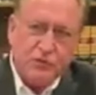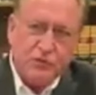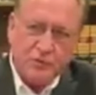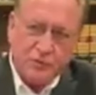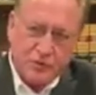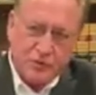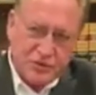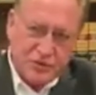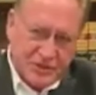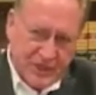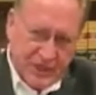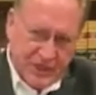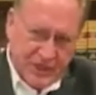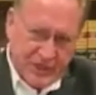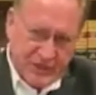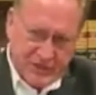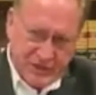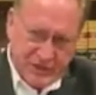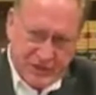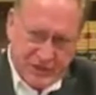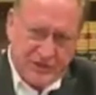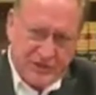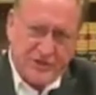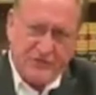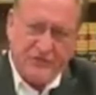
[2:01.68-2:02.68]
guess what
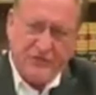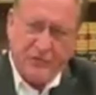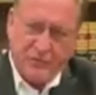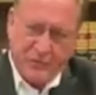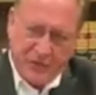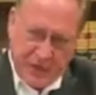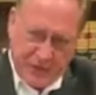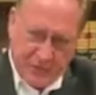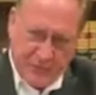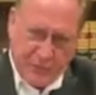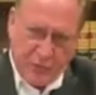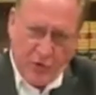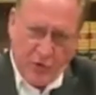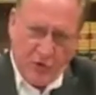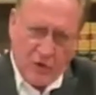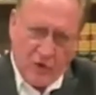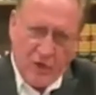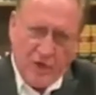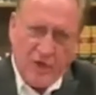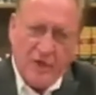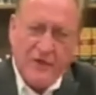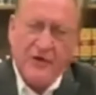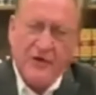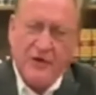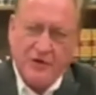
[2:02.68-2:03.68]
percentages of the
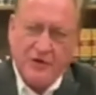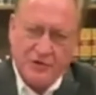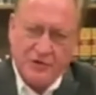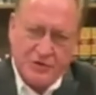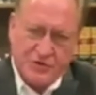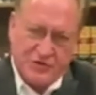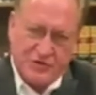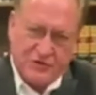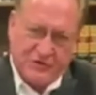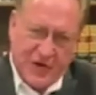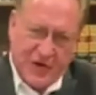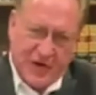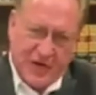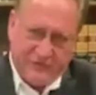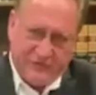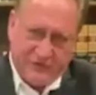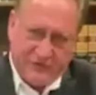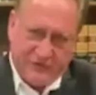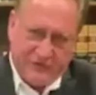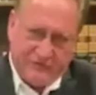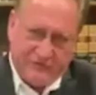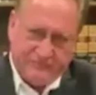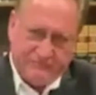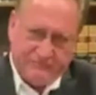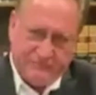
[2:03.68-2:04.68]
people that are
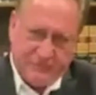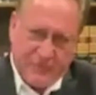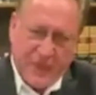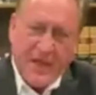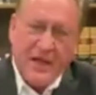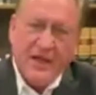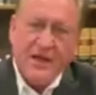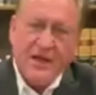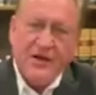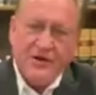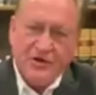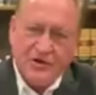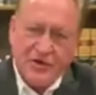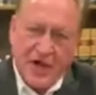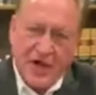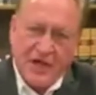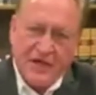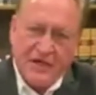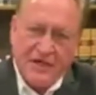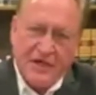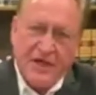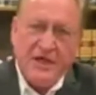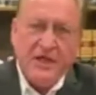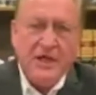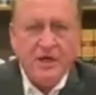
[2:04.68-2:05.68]
surviving?
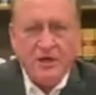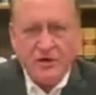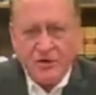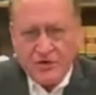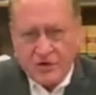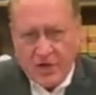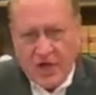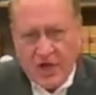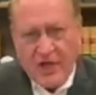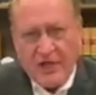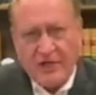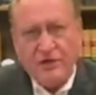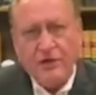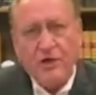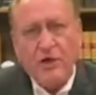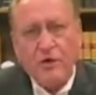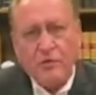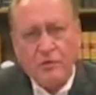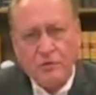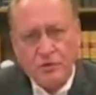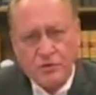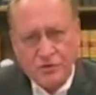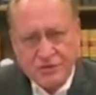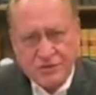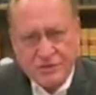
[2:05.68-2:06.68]

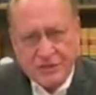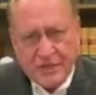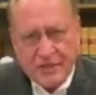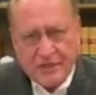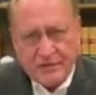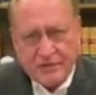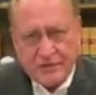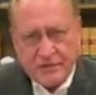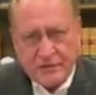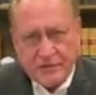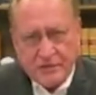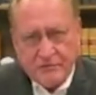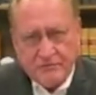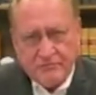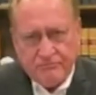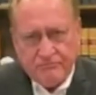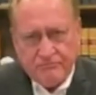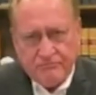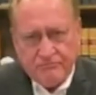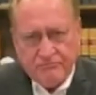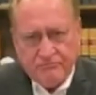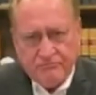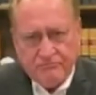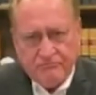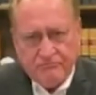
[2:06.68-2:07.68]
99%.
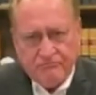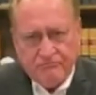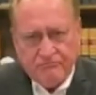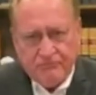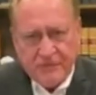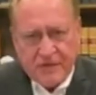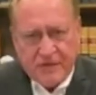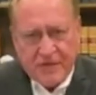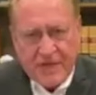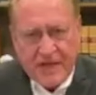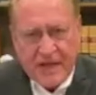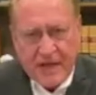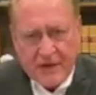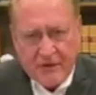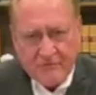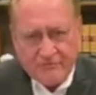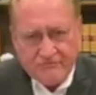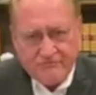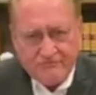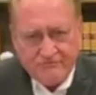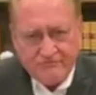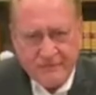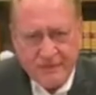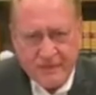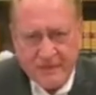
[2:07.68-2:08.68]
Now,
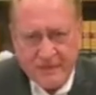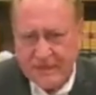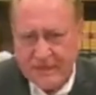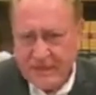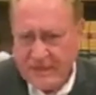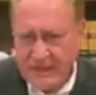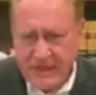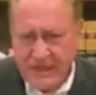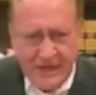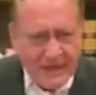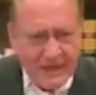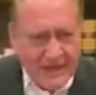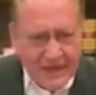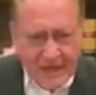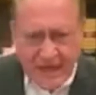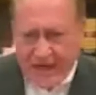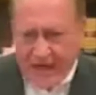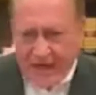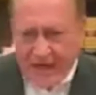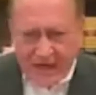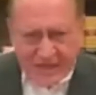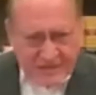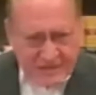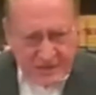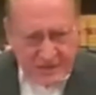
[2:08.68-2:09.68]

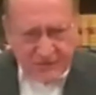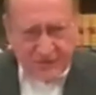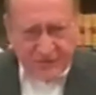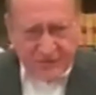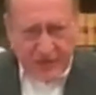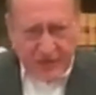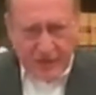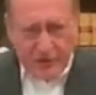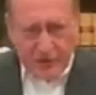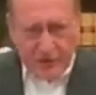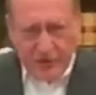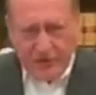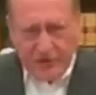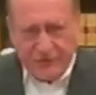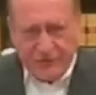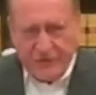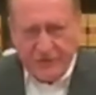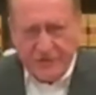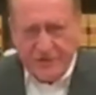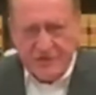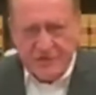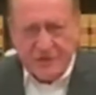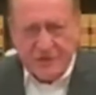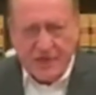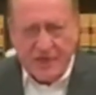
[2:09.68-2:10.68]
I sit there and I look
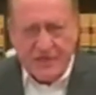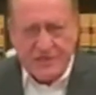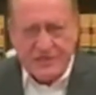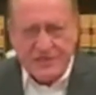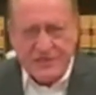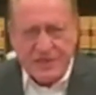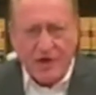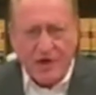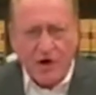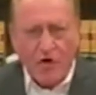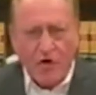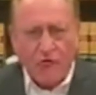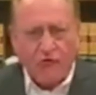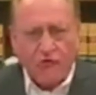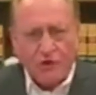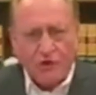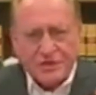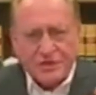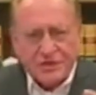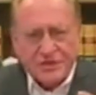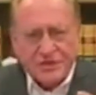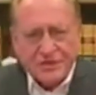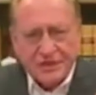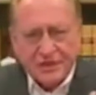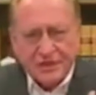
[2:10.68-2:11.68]
at this and I say,
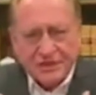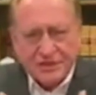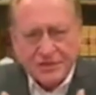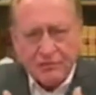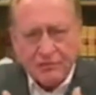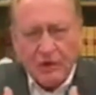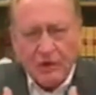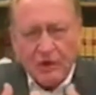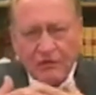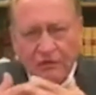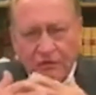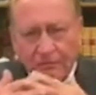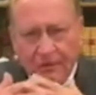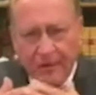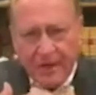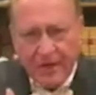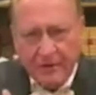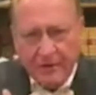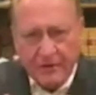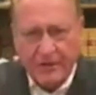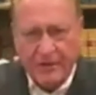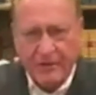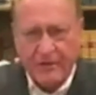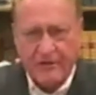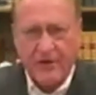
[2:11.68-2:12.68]
over a 6-month
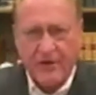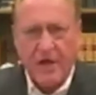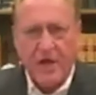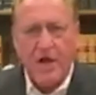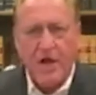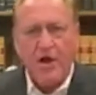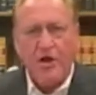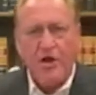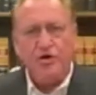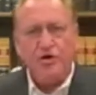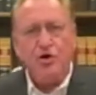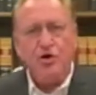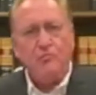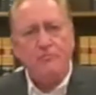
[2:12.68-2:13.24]
period,